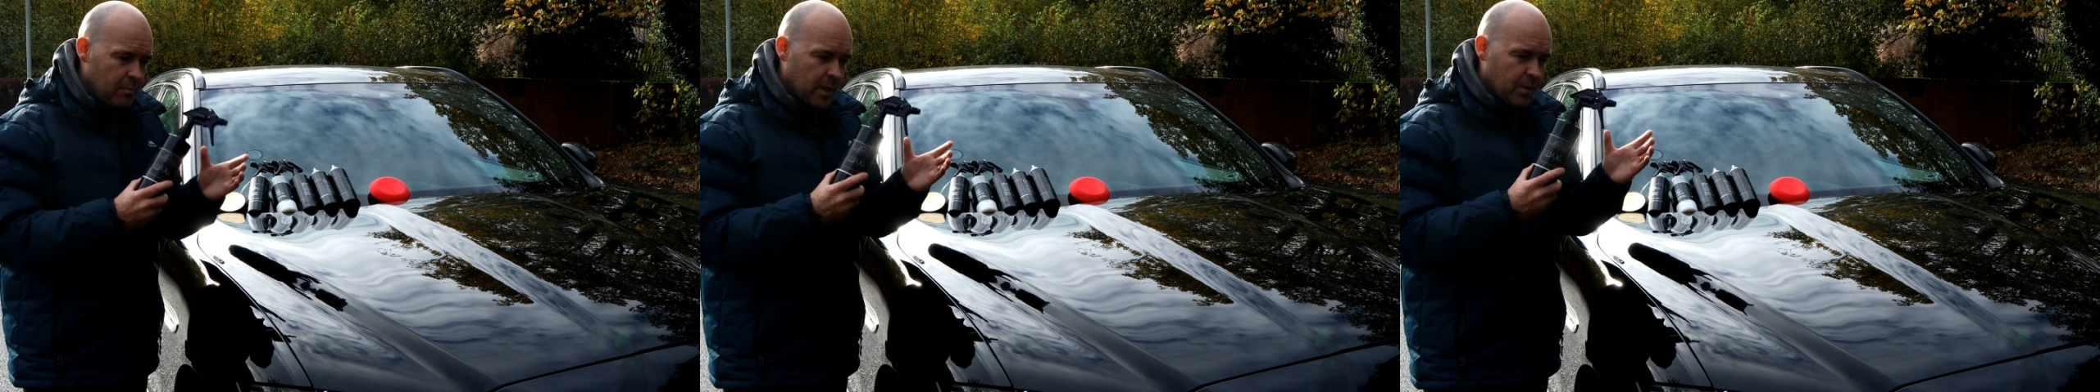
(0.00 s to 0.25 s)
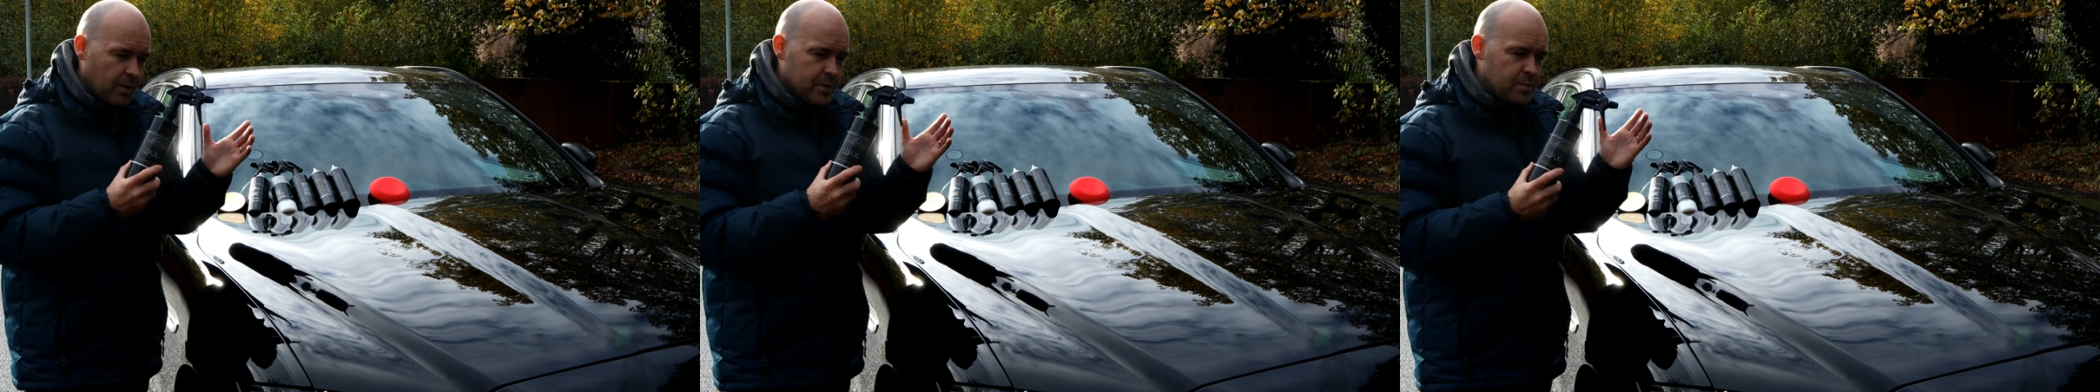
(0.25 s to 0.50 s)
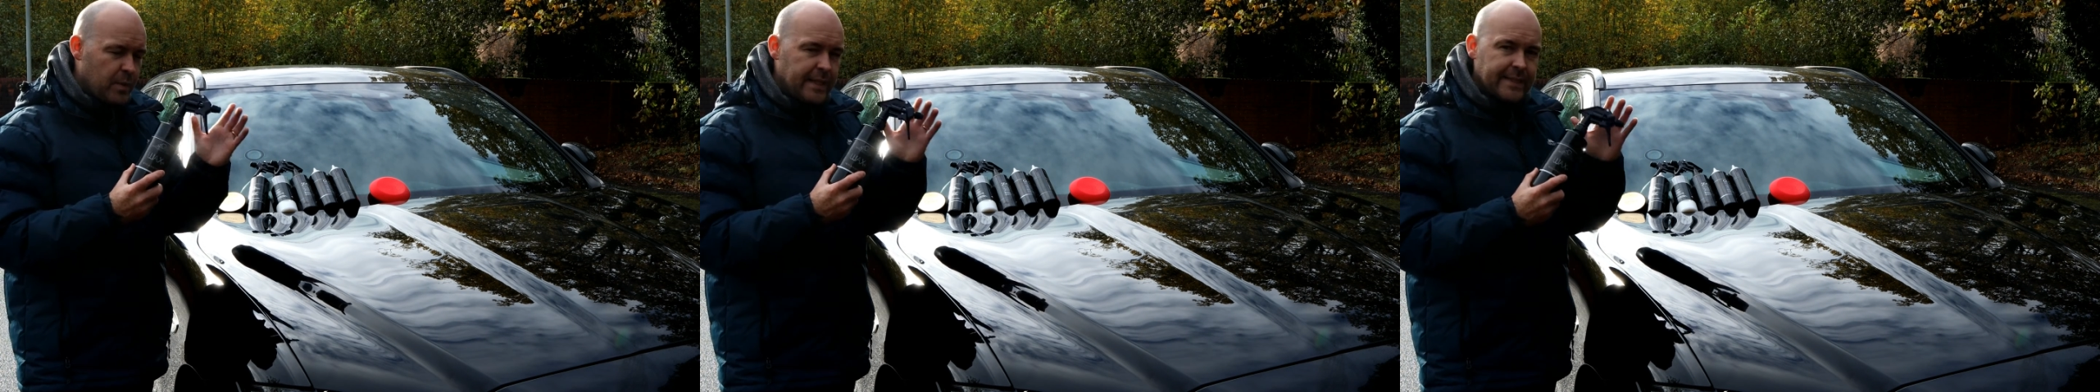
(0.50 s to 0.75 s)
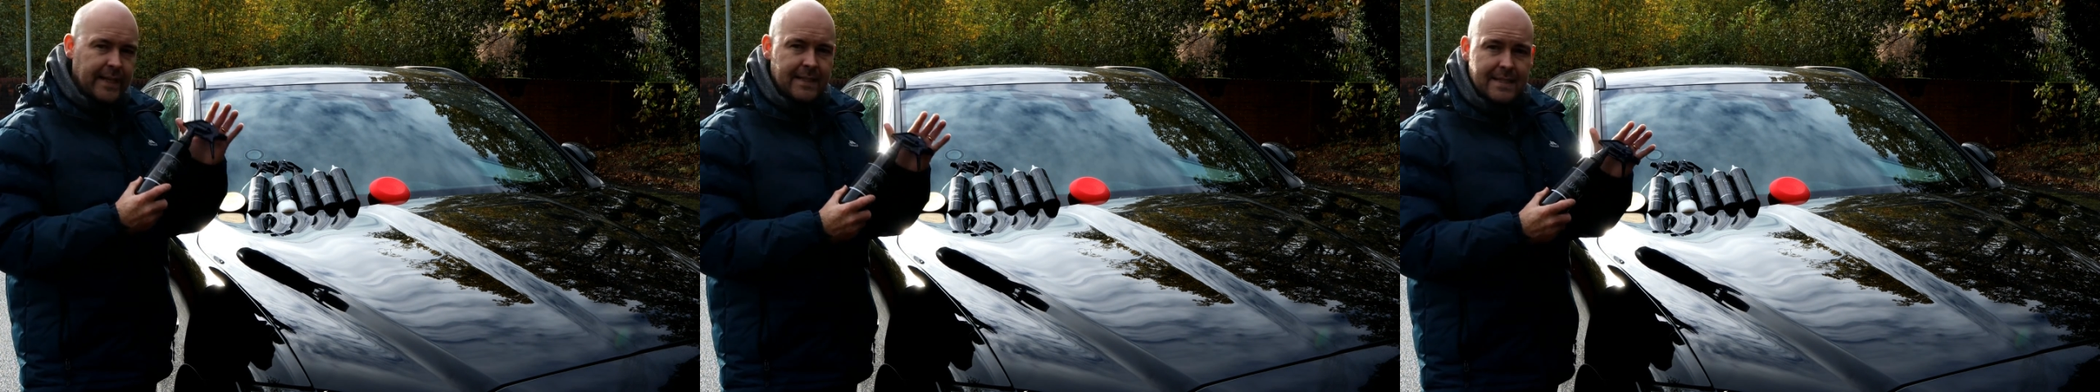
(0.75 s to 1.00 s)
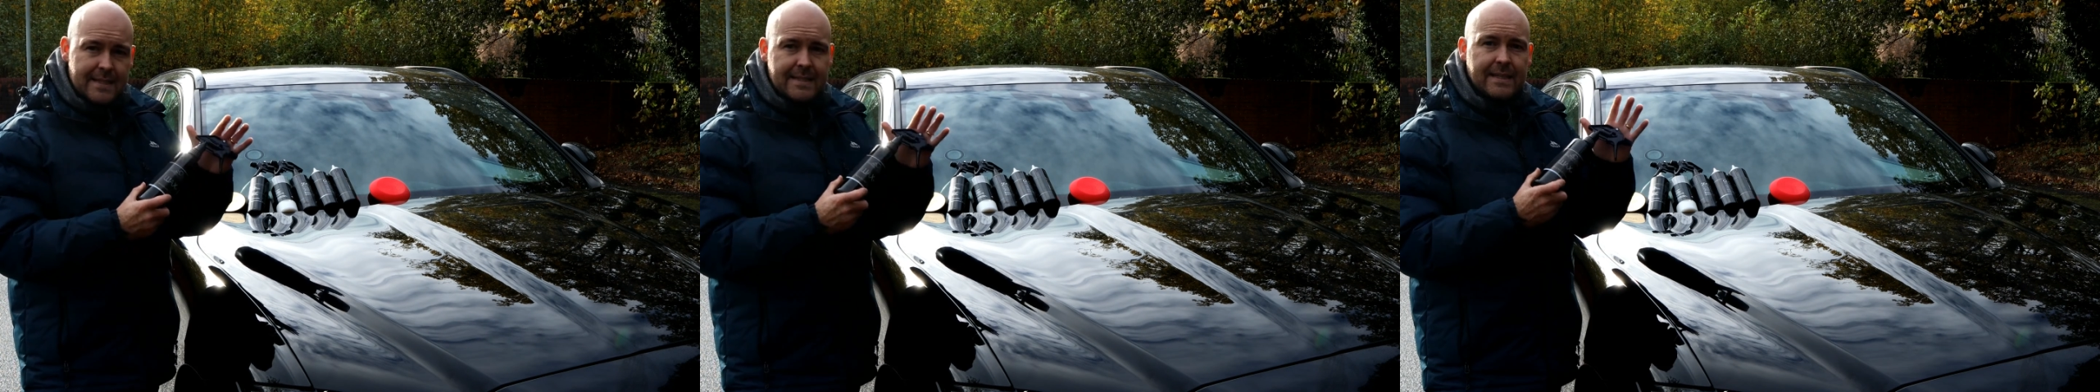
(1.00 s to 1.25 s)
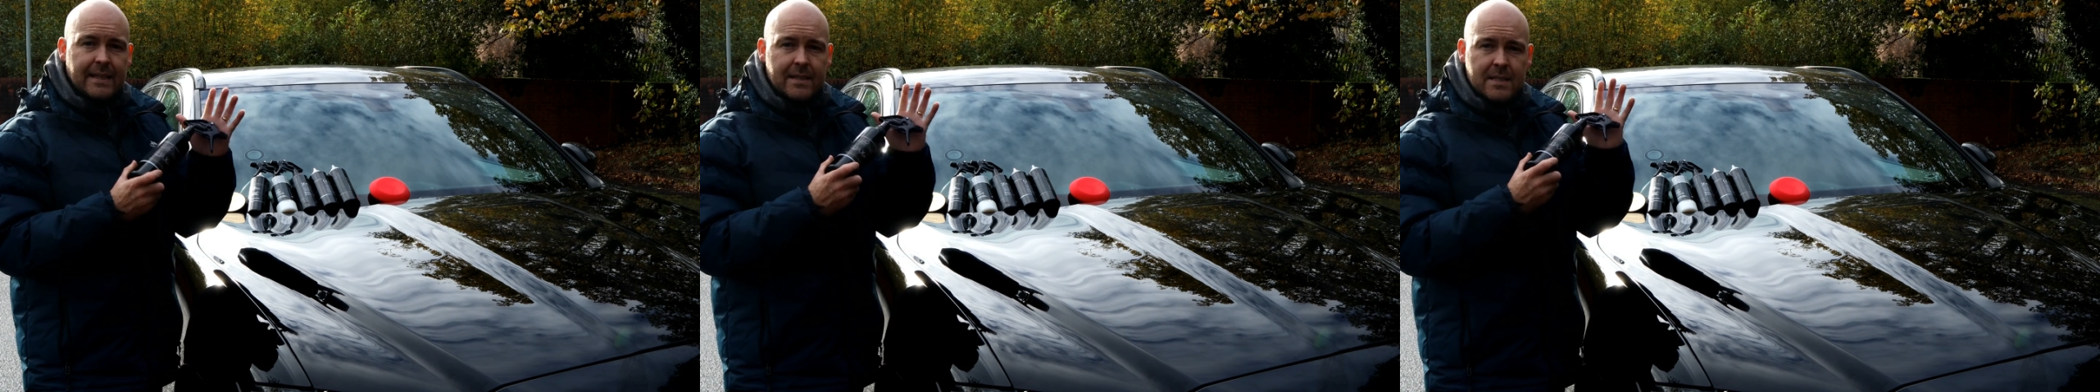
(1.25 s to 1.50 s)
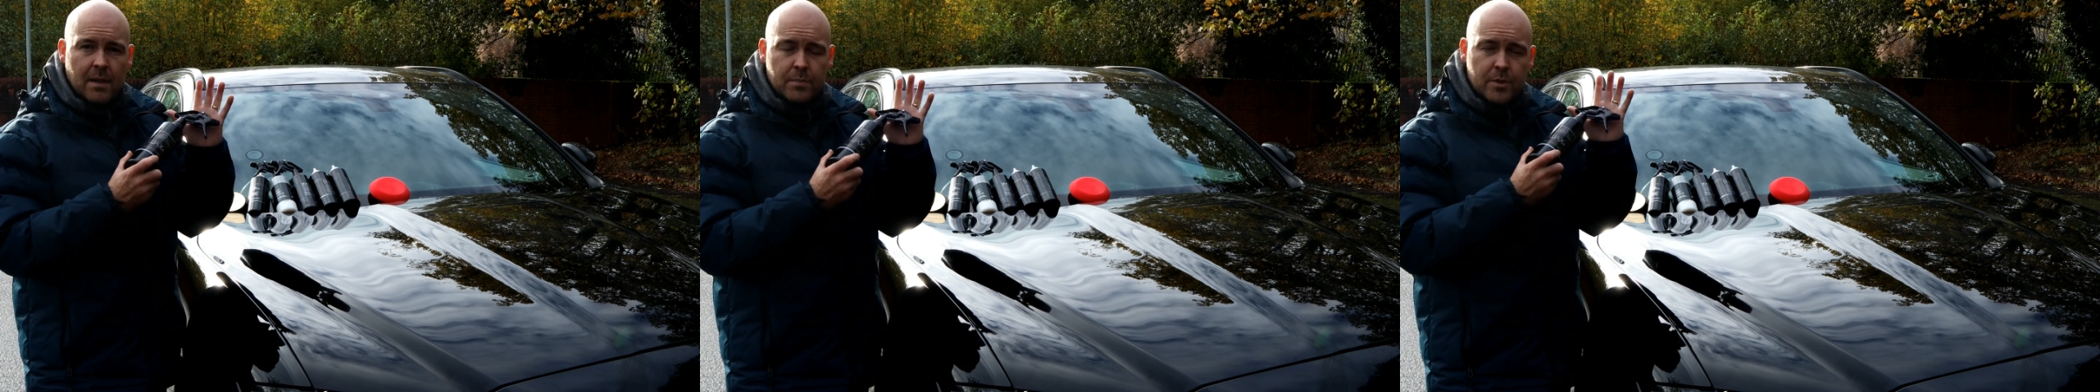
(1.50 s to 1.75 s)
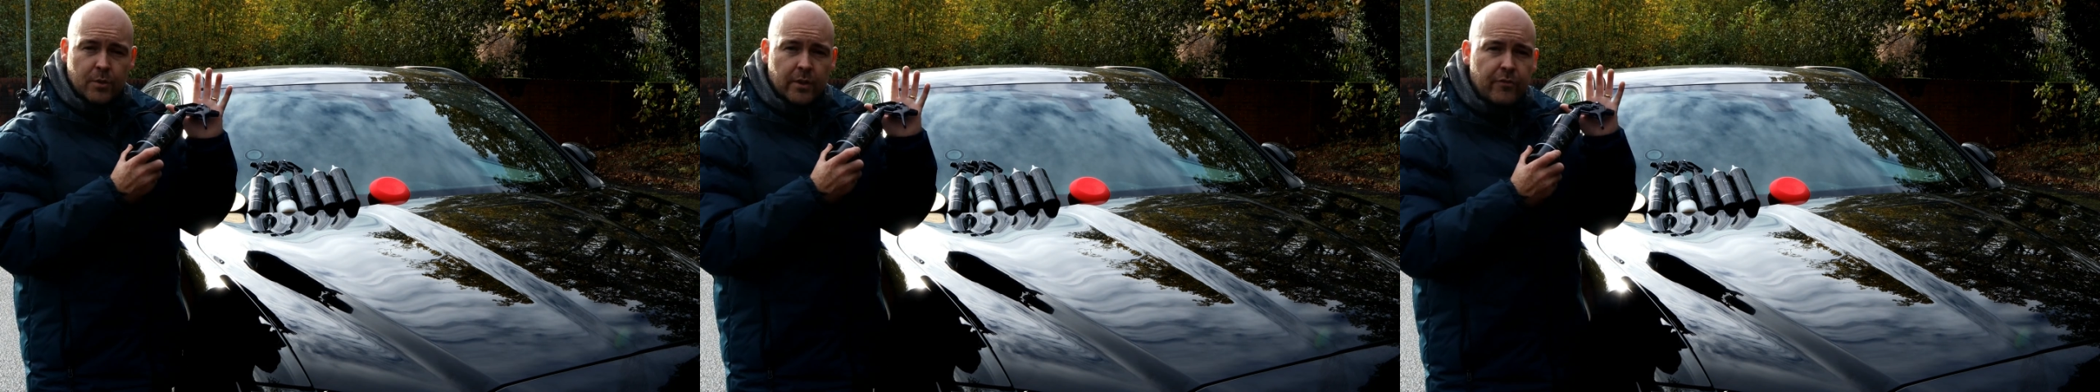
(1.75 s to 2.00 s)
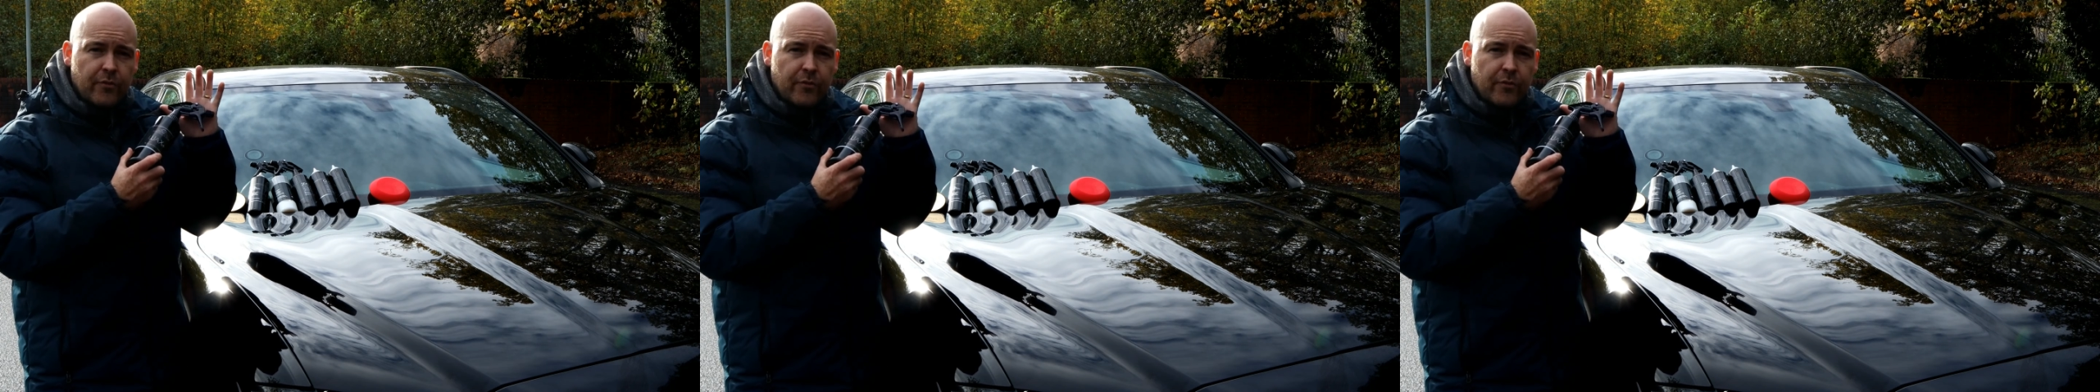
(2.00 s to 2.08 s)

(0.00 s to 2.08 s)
because we tend to see this absolutely